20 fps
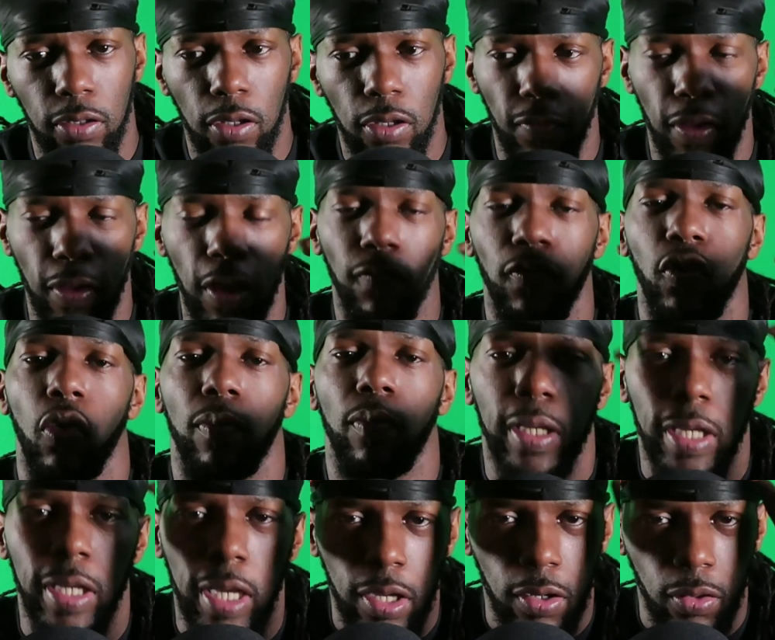If you're a
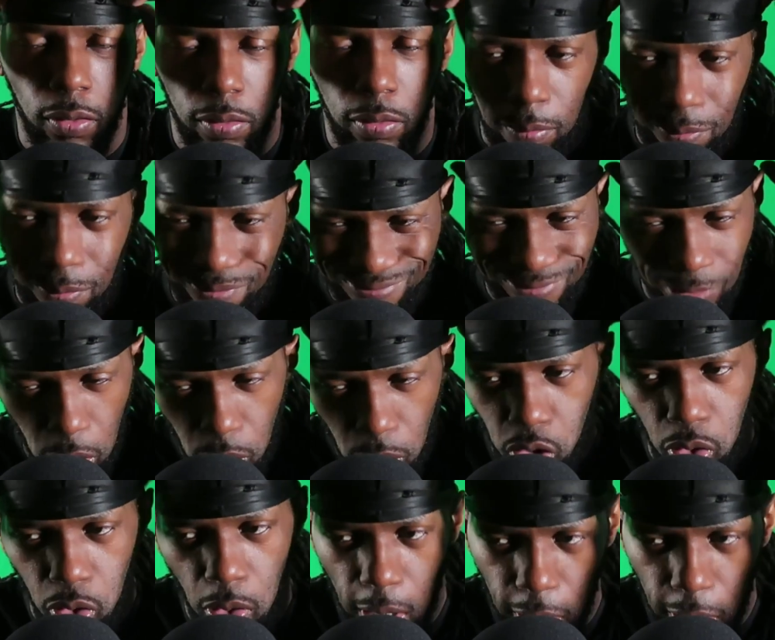beginner, don't try it.